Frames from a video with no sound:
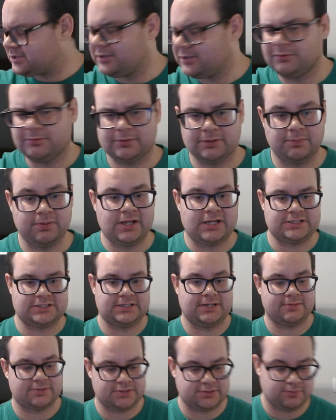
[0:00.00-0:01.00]
So the plot
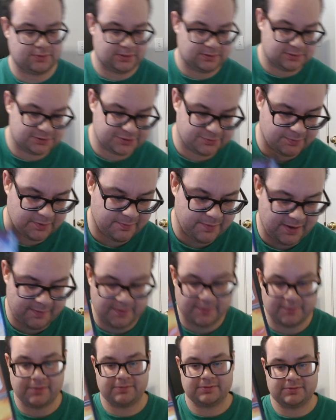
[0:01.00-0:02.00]
synopsis, what Superman,
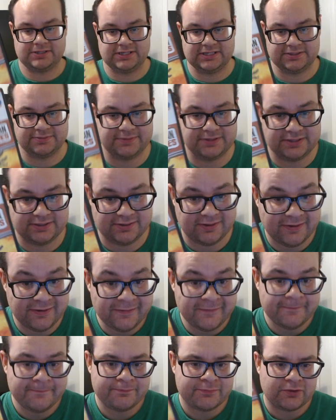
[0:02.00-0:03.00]
Batman, Republican Enemy,
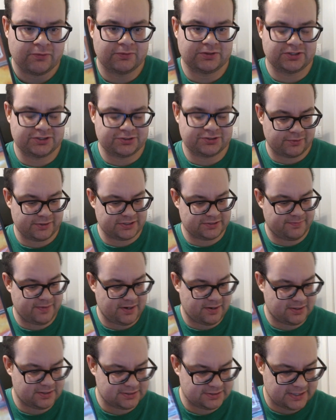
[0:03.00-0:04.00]
what the story is
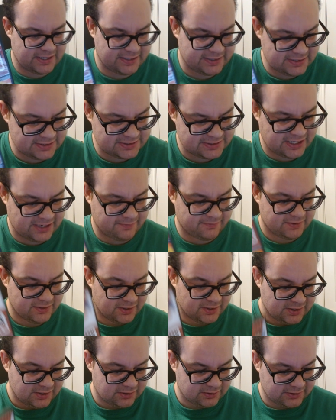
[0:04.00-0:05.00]
about is that this time
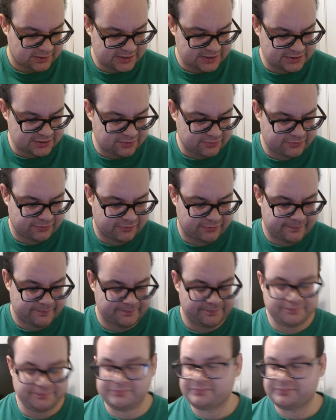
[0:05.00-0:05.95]
Lex Luthor,